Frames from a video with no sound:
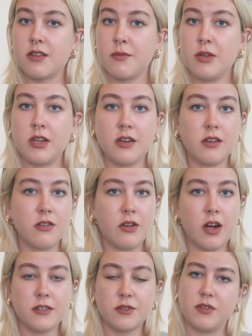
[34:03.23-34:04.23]
I mean, you
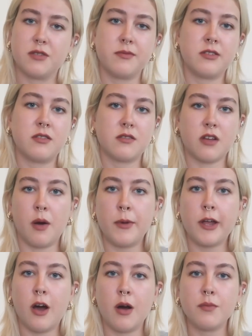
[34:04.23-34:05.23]
guys, Christmas is
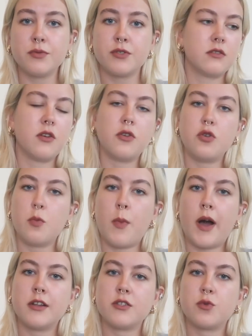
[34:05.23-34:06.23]
coming up, so you
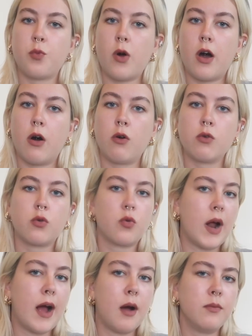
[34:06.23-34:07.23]
might as well
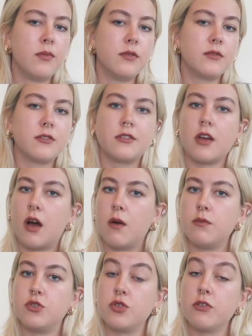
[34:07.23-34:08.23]
grab
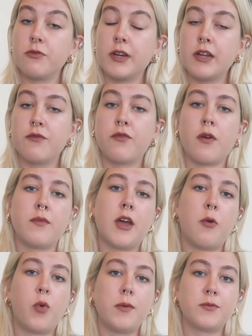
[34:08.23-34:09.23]
some jewelry from
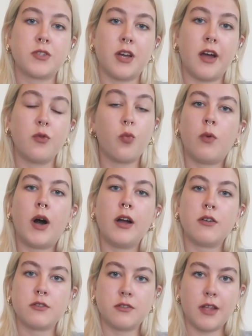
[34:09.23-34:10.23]
their website
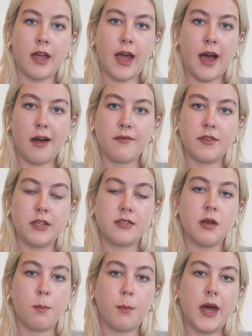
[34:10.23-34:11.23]
whilst they have
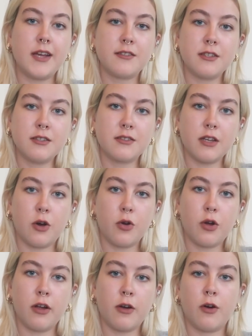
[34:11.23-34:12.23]
this amazing sale
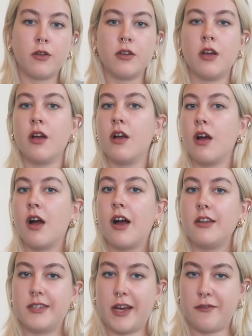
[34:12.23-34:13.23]
going on.
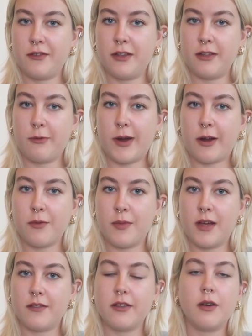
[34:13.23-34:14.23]
I definitely
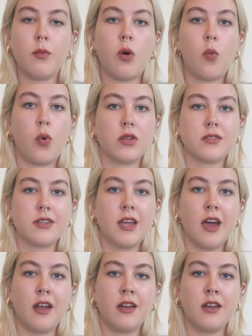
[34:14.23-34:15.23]
recommend them. Once
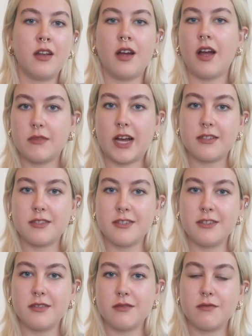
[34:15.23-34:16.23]
again, that's
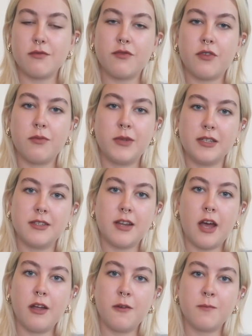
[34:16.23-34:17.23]
it from me
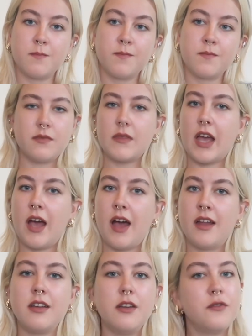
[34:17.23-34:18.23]
today.
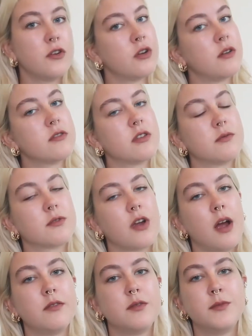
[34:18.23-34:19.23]
And if you're not
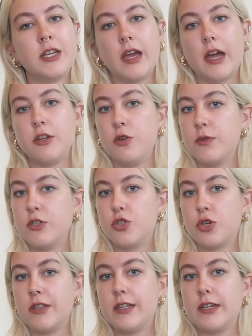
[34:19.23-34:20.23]
subscribed to me and you
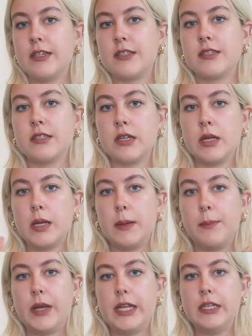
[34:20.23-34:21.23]
enjoyed this,
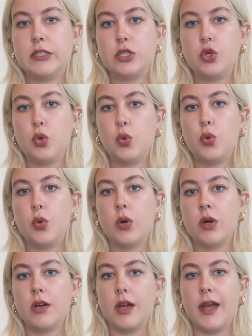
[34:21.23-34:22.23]
please do.
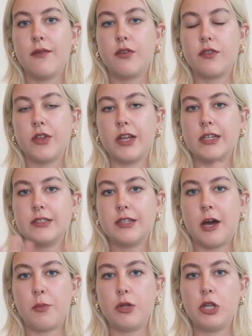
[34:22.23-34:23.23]
Everything is
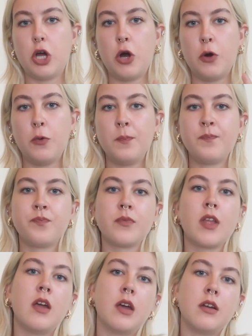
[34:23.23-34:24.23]
down below.
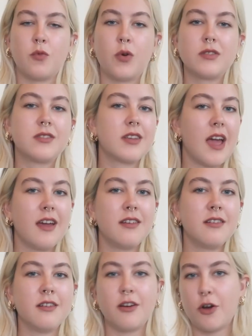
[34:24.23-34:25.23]
Once
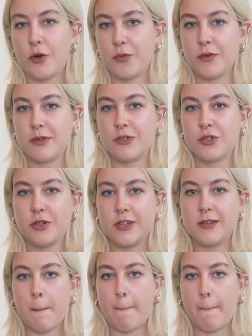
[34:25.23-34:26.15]
again, hope you enjoyed.